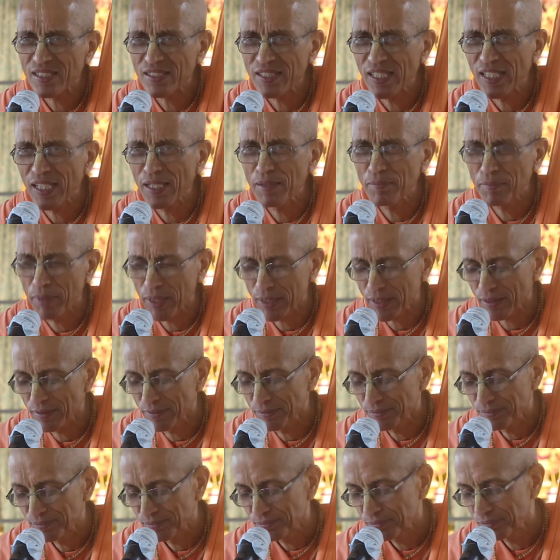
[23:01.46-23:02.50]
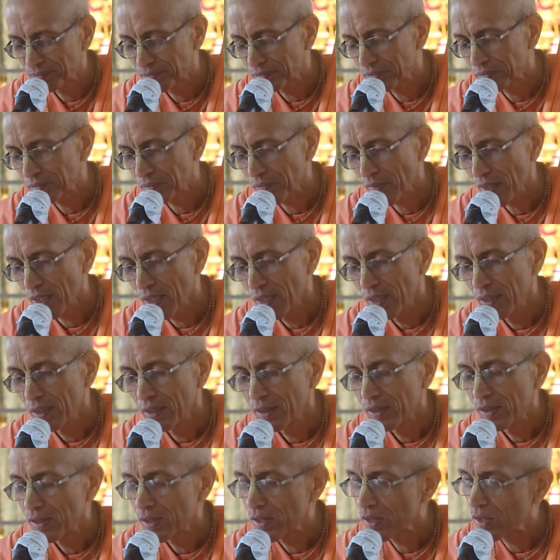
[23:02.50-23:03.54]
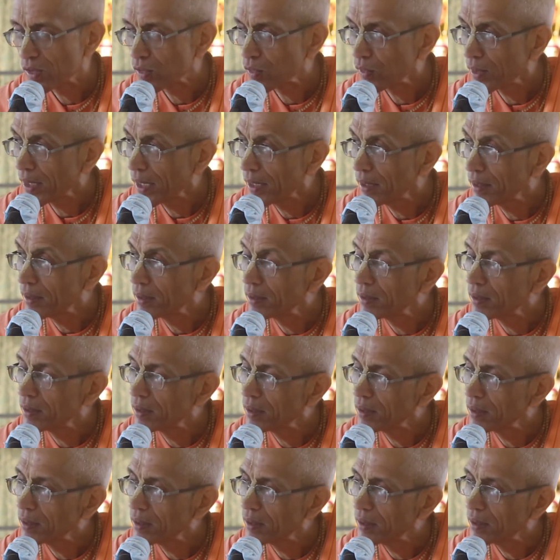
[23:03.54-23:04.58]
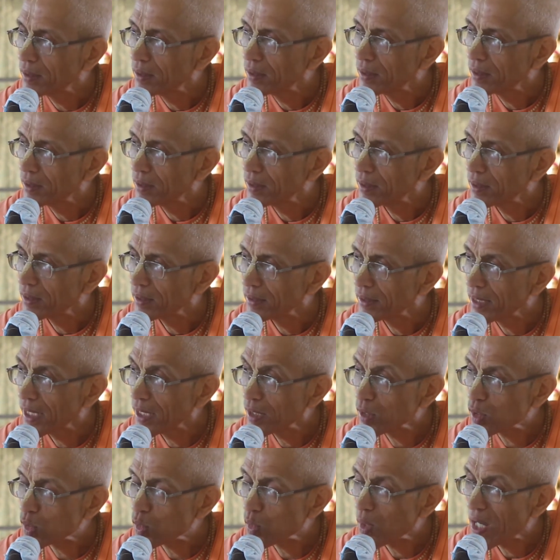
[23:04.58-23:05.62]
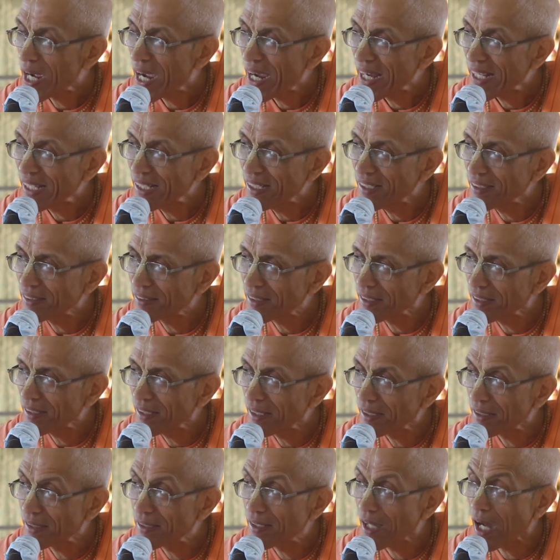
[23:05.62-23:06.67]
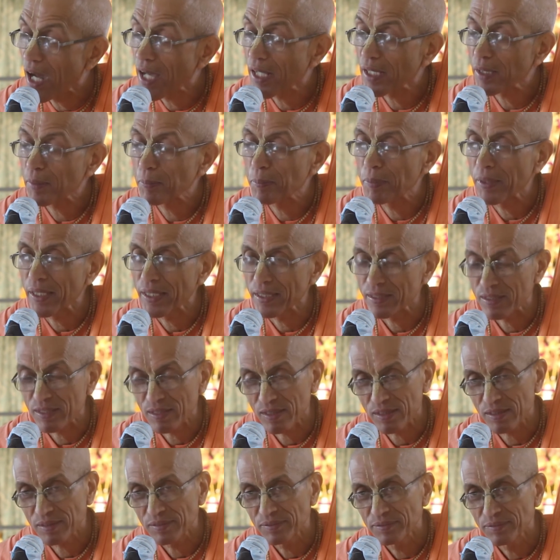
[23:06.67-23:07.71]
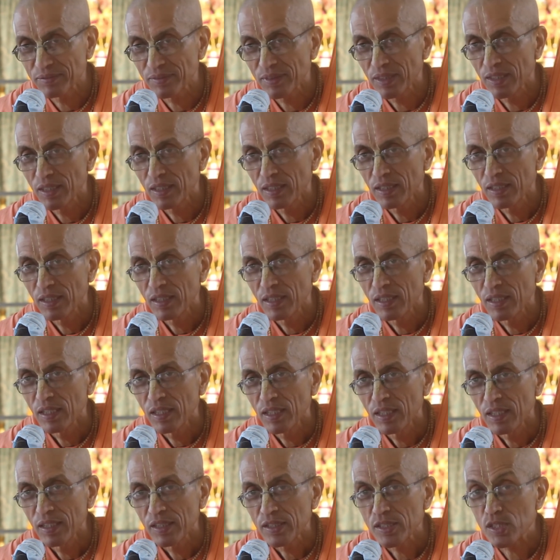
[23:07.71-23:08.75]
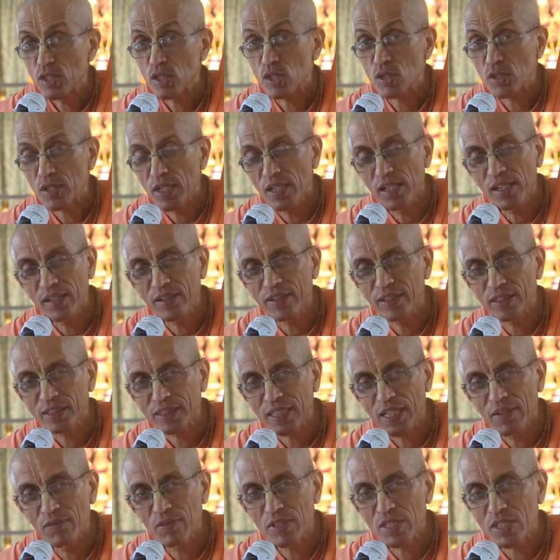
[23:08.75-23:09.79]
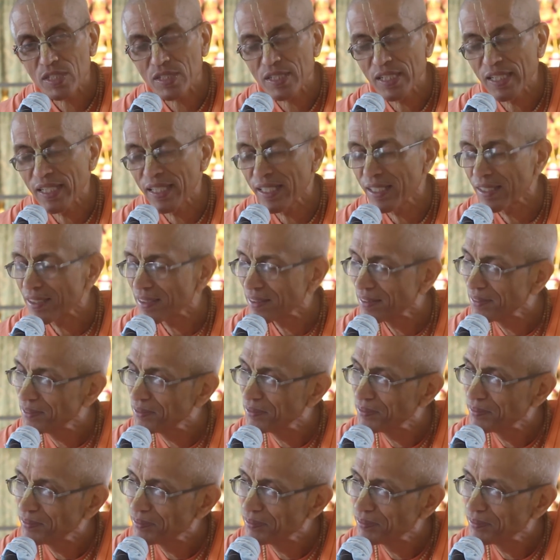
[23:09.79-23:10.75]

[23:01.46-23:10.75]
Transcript: stealing butter. So then they used to hide it in a dark place. Still Krishna was stealing.